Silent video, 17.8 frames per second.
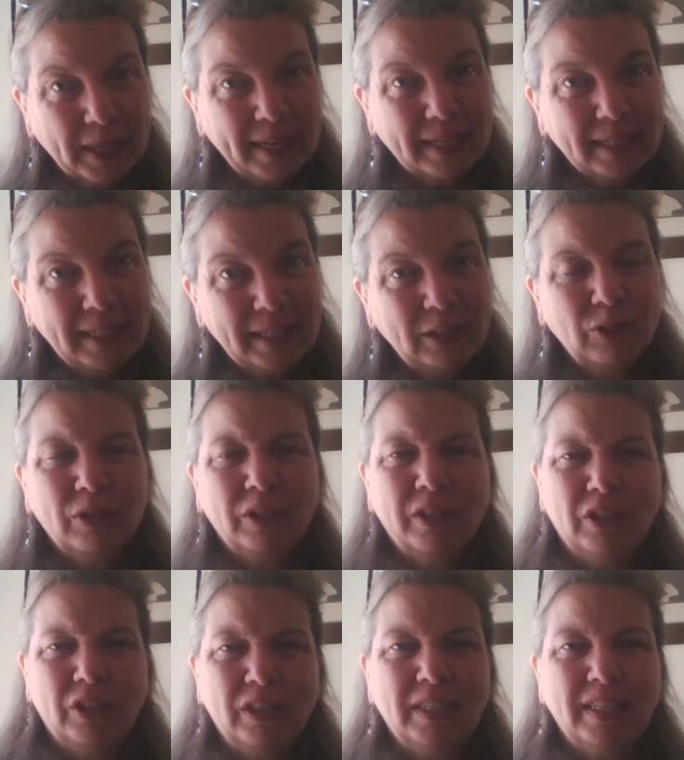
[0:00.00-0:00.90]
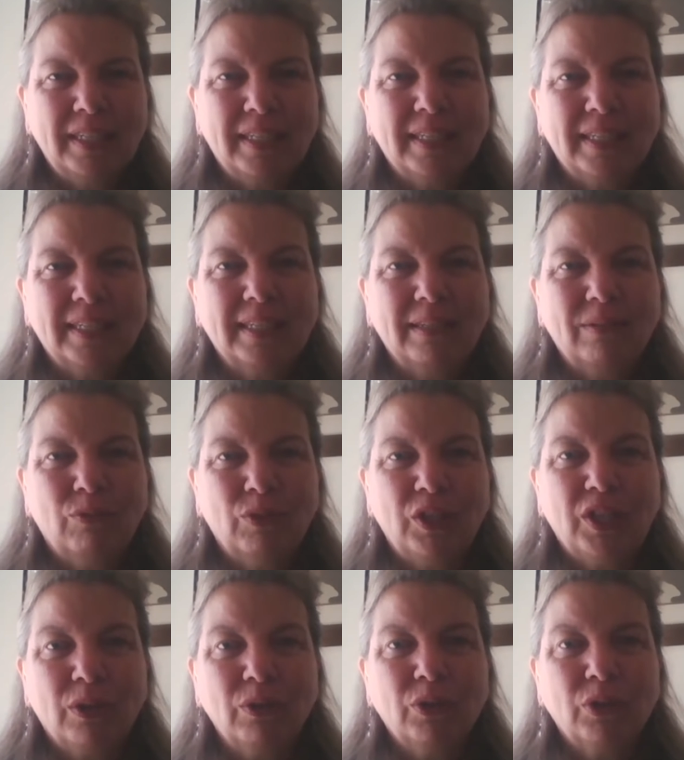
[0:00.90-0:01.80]
likely, you'll need to
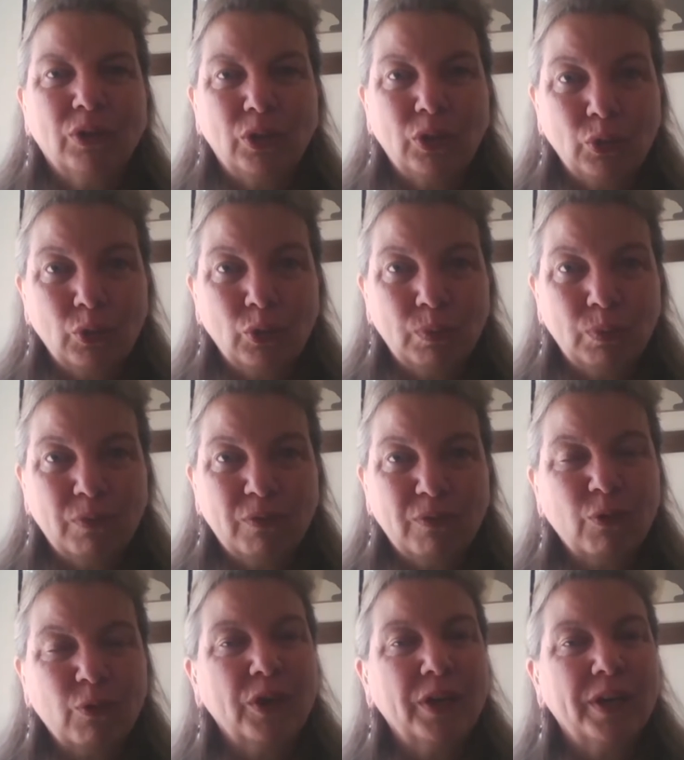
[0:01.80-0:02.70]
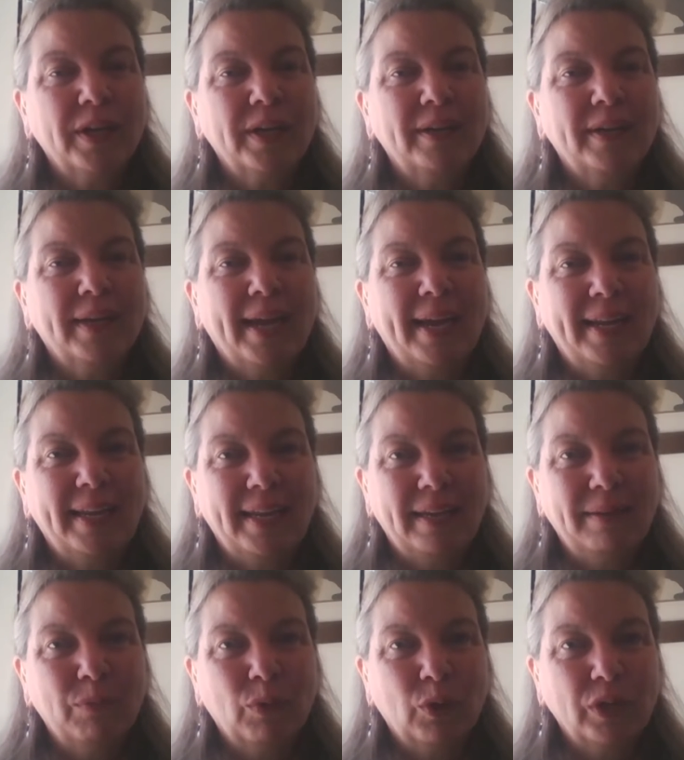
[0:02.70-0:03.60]
reach out to Zoom for
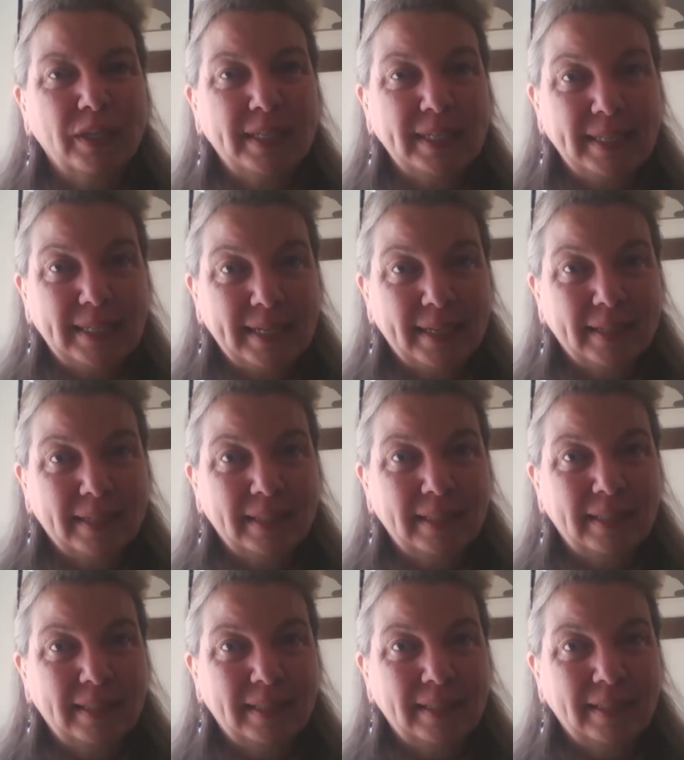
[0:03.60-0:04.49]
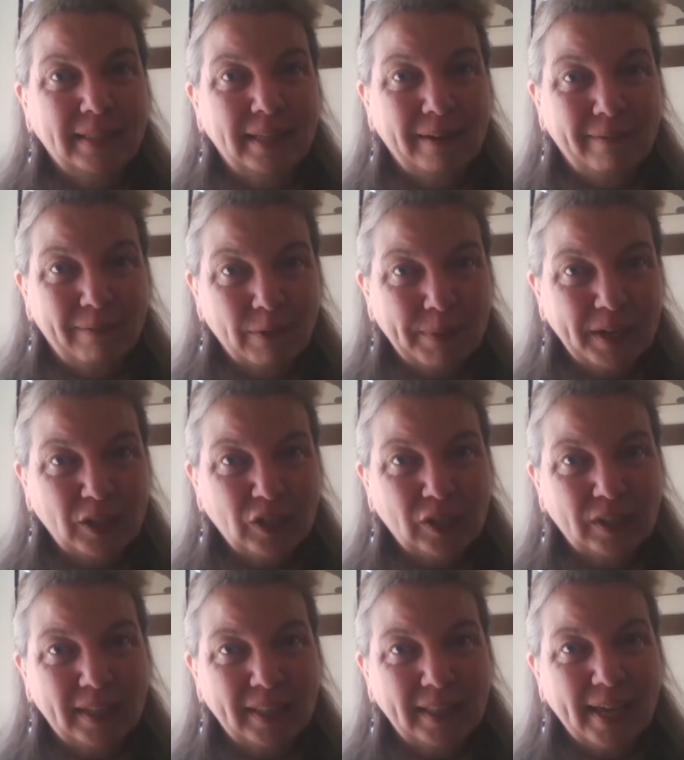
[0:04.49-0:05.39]
any more detailed
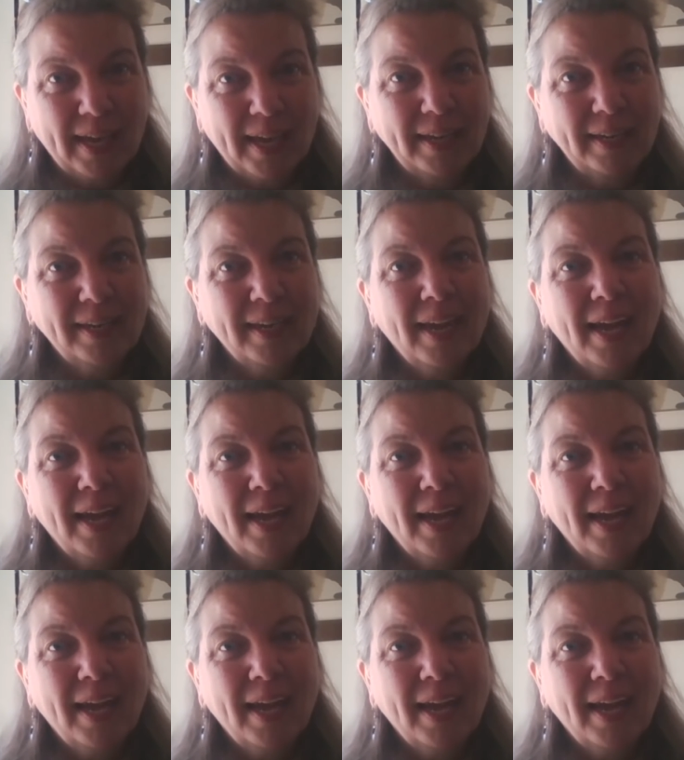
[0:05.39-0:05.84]
information than that.